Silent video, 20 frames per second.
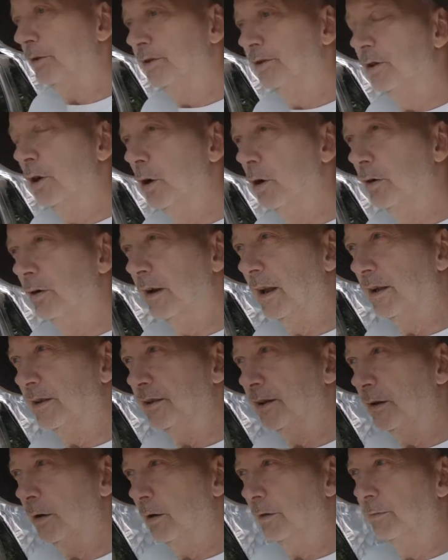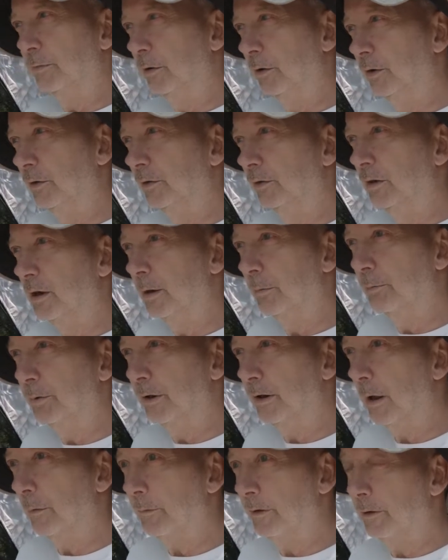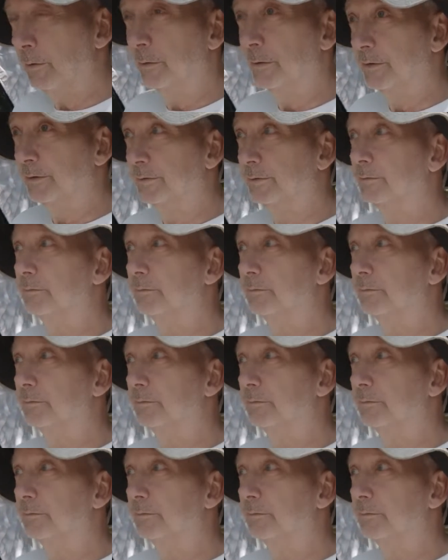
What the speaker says: was known as an off-road company. I mean, there was